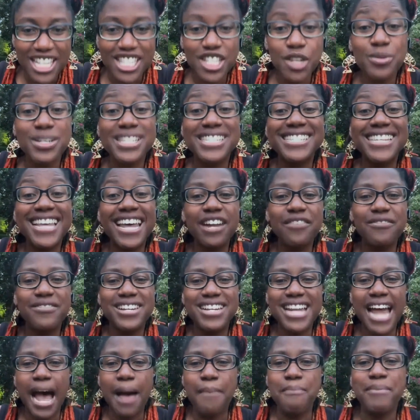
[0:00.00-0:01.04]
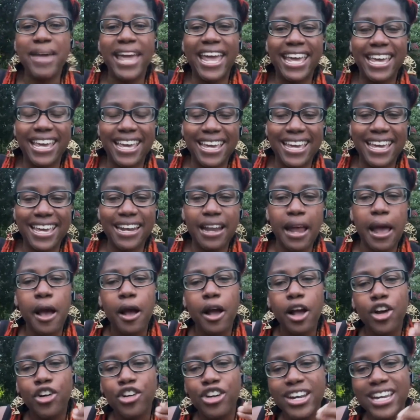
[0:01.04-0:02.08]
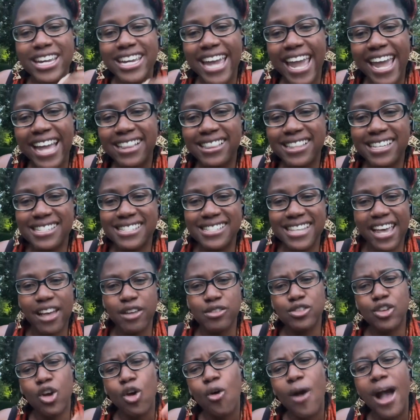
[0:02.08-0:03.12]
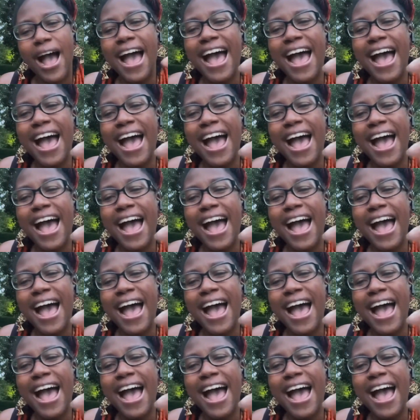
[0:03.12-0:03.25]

So instead of not making it, create the sales goal.